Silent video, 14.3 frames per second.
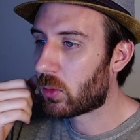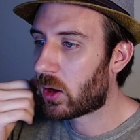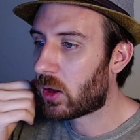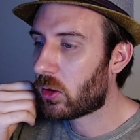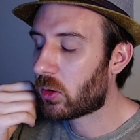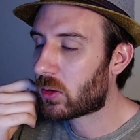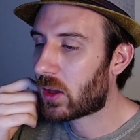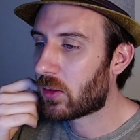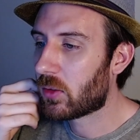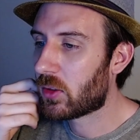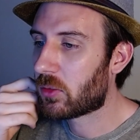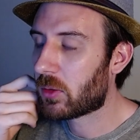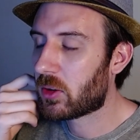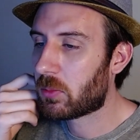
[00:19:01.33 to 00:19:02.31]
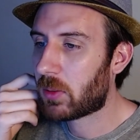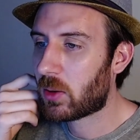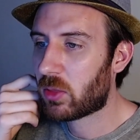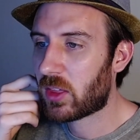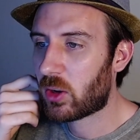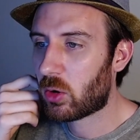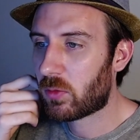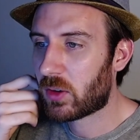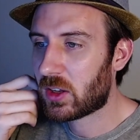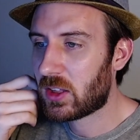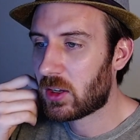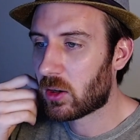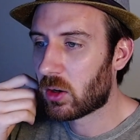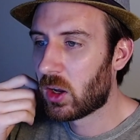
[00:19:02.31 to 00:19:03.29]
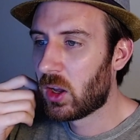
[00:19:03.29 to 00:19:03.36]
well. Okay, let's play with that over
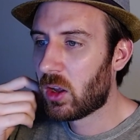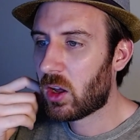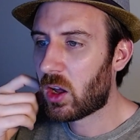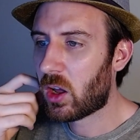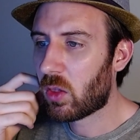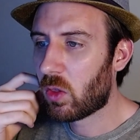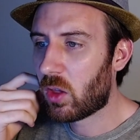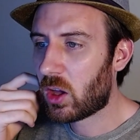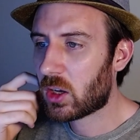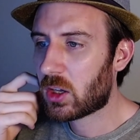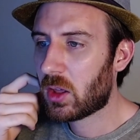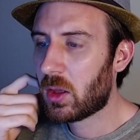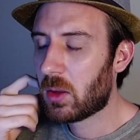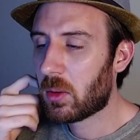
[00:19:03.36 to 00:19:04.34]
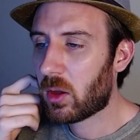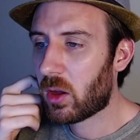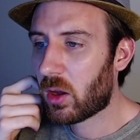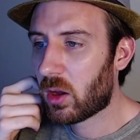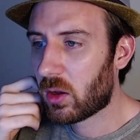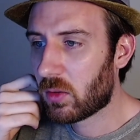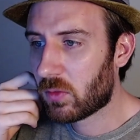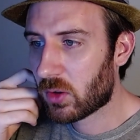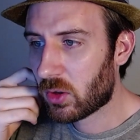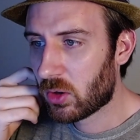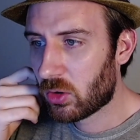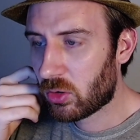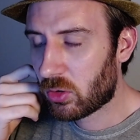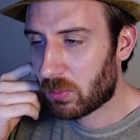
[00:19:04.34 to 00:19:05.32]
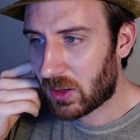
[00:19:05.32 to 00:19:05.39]
here. Log of
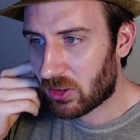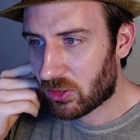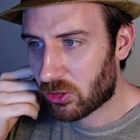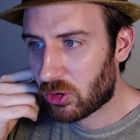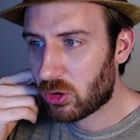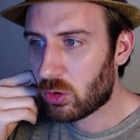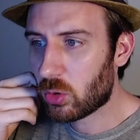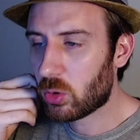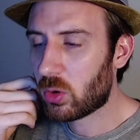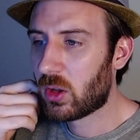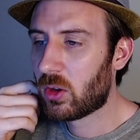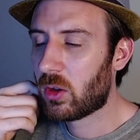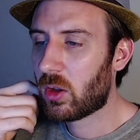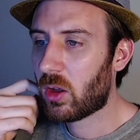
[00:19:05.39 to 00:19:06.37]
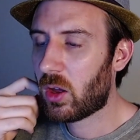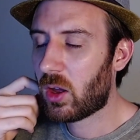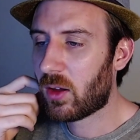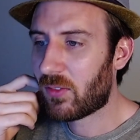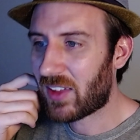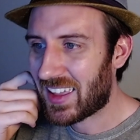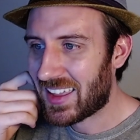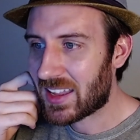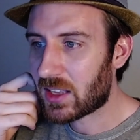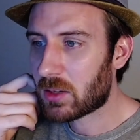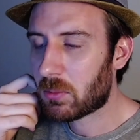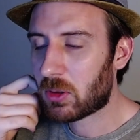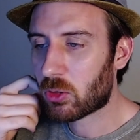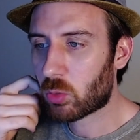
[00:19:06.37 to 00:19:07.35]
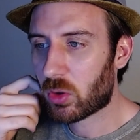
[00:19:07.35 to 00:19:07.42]
base 2 of 8
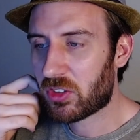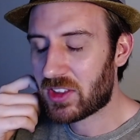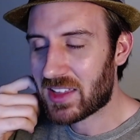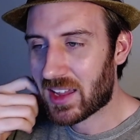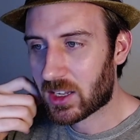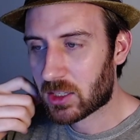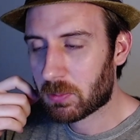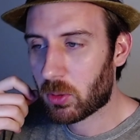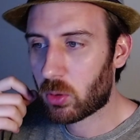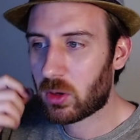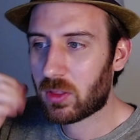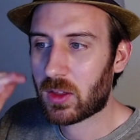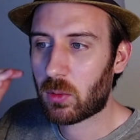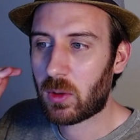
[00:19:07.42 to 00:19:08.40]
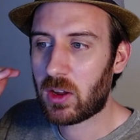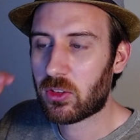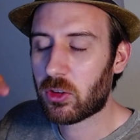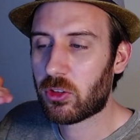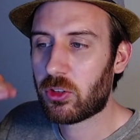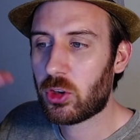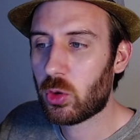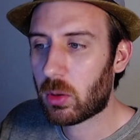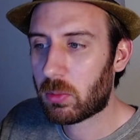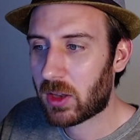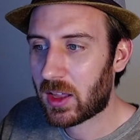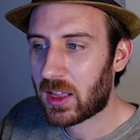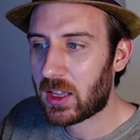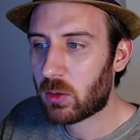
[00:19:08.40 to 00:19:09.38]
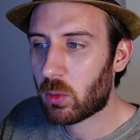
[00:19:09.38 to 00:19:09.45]
means what's the exponent that raises 2 up
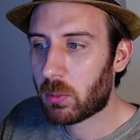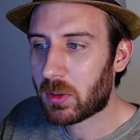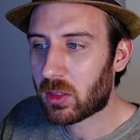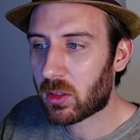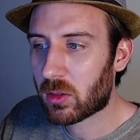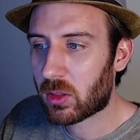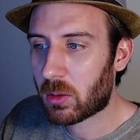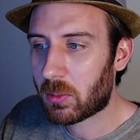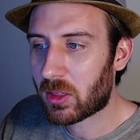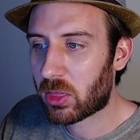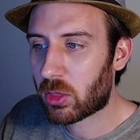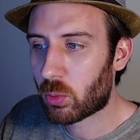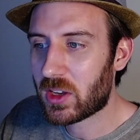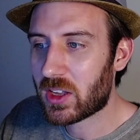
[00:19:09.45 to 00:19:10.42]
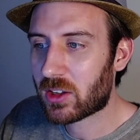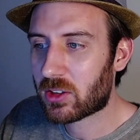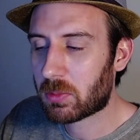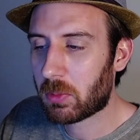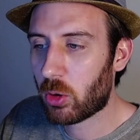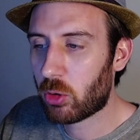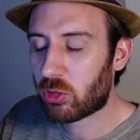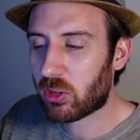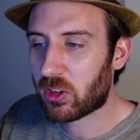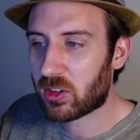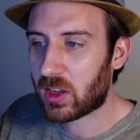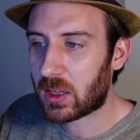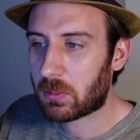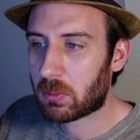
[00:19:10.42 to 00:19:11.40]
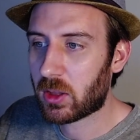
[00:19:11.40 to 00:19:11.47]
to 8? Will be there'll be 3 explosions that
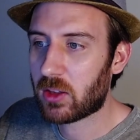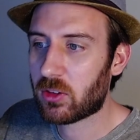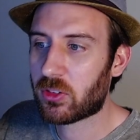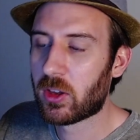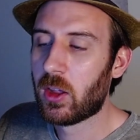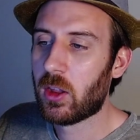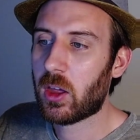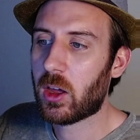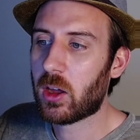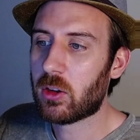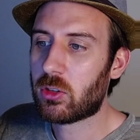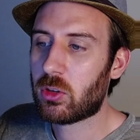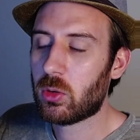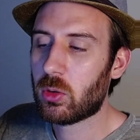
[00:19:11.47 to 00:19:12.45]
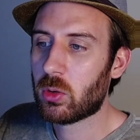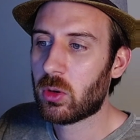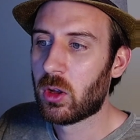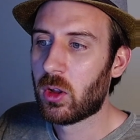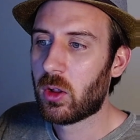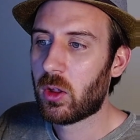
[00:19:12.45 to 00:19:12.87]
take place. 1 to